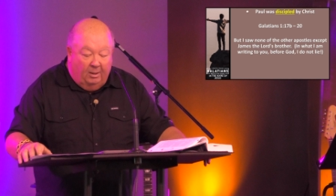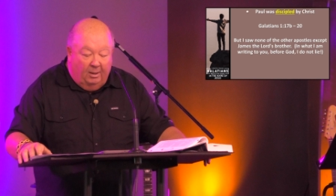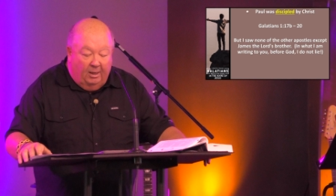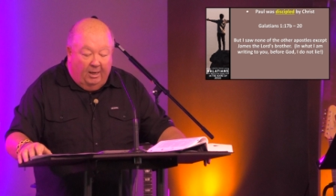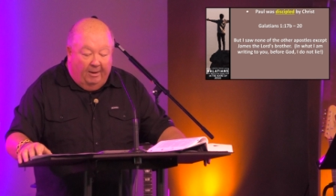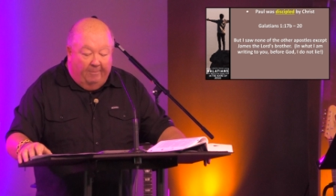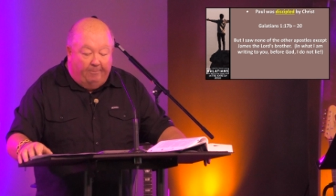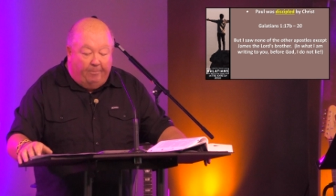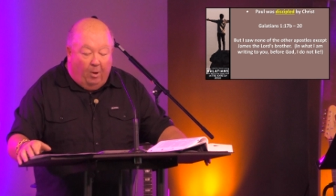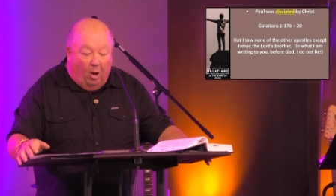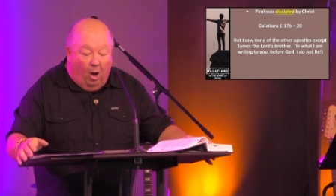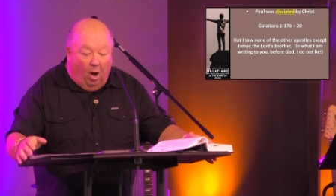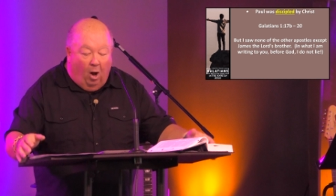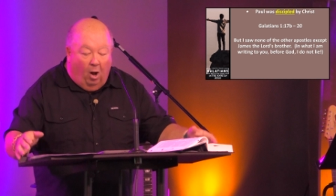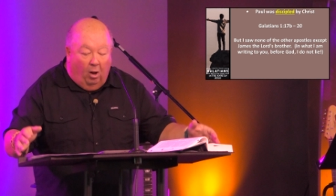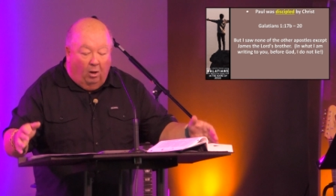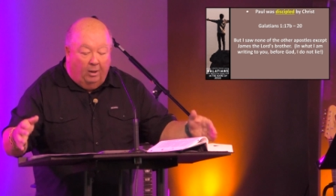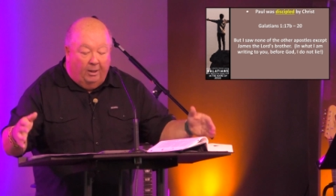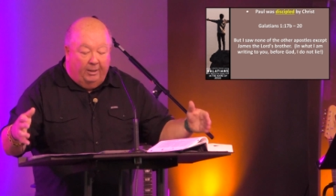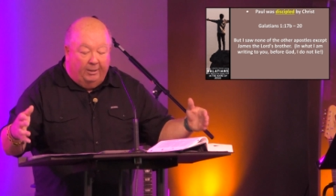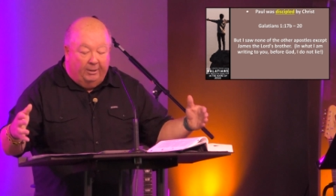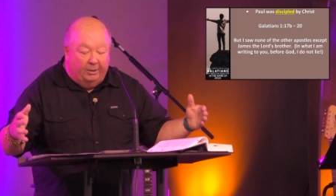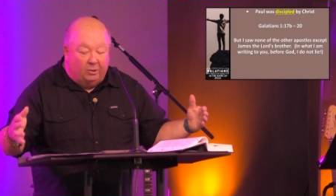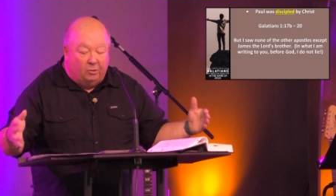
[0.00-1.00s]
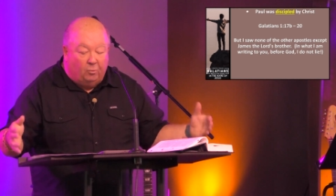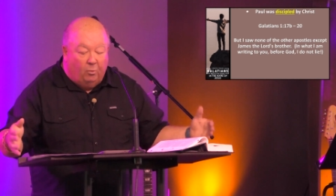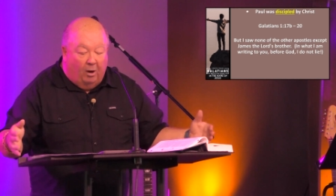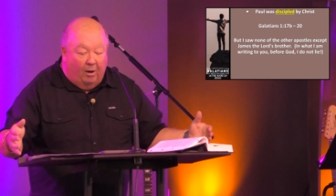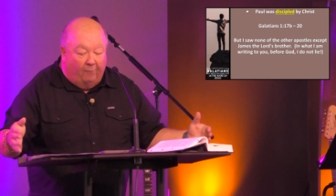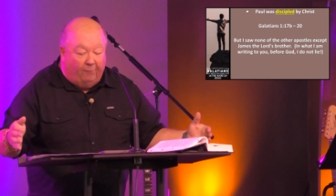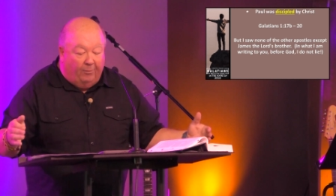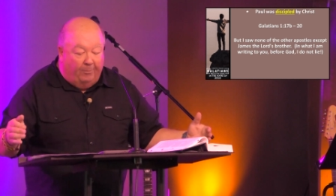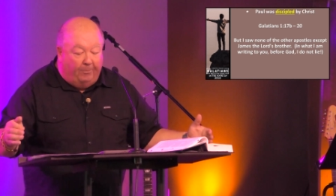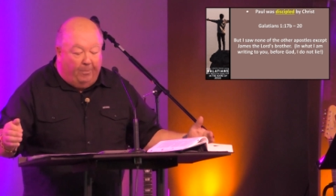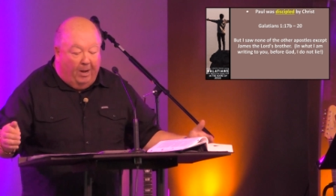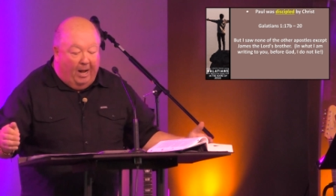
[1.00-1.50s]
And Paul and the
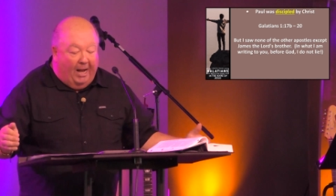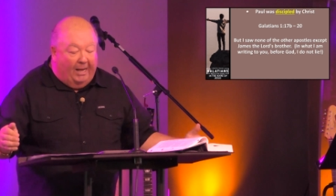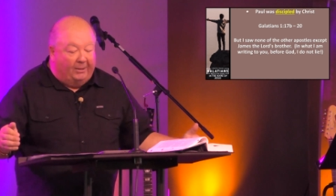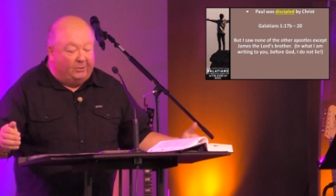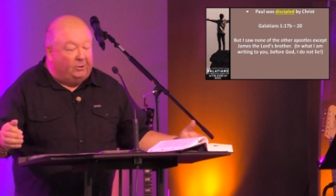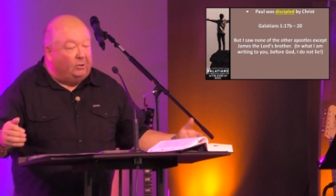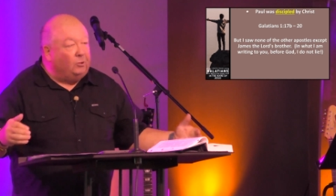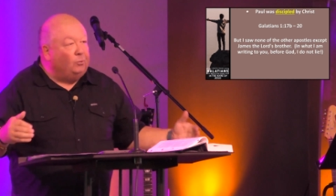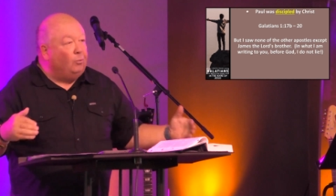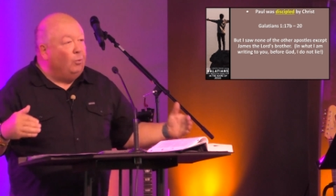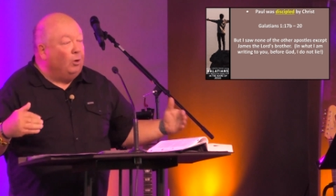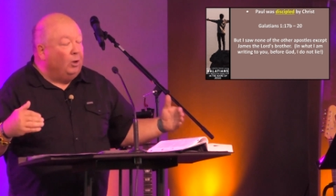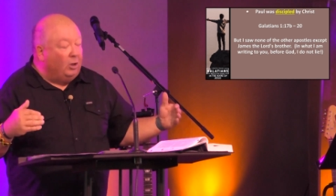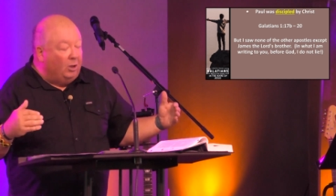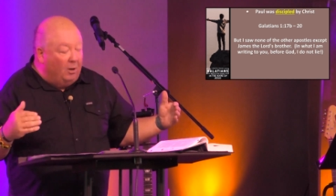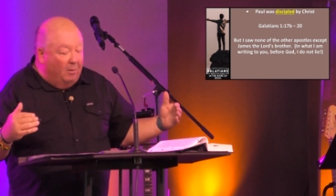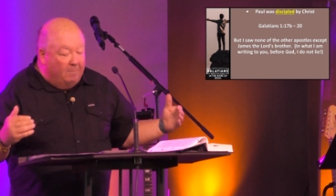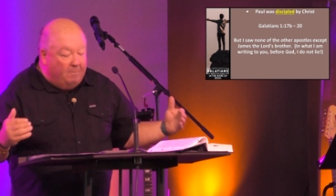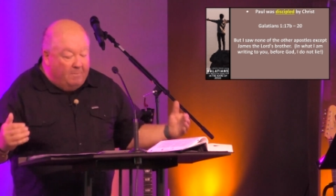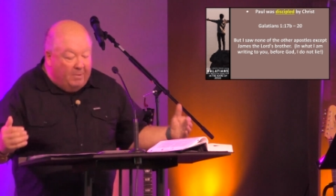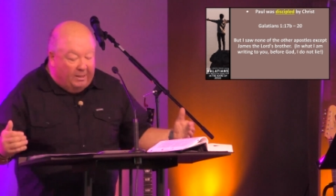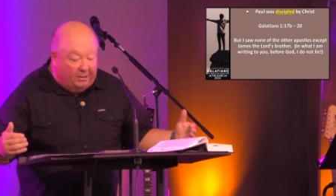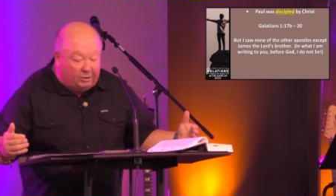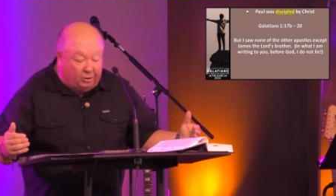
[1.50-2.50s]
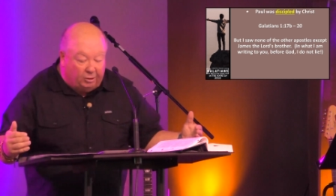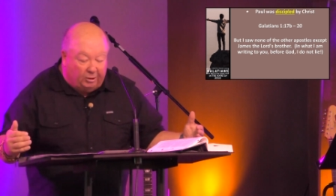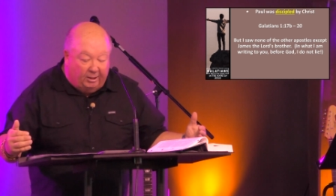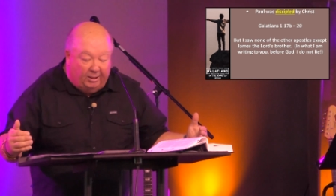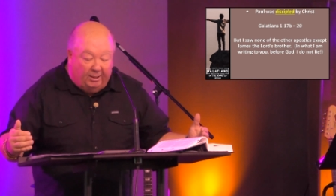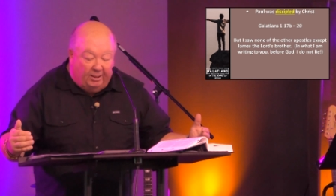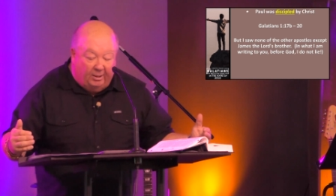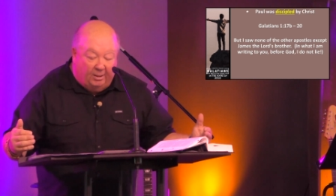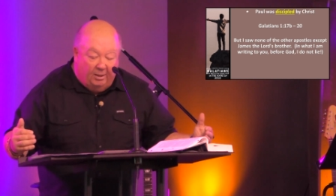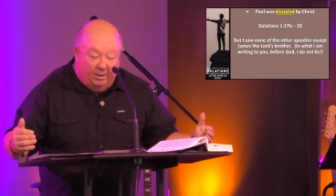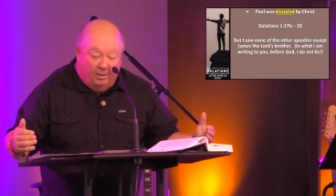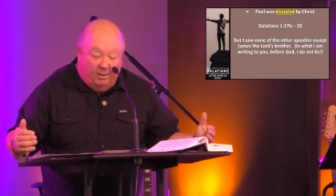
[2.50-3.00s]
12 apostles were
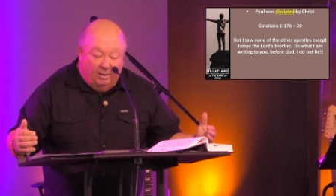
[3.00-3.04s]
commissioned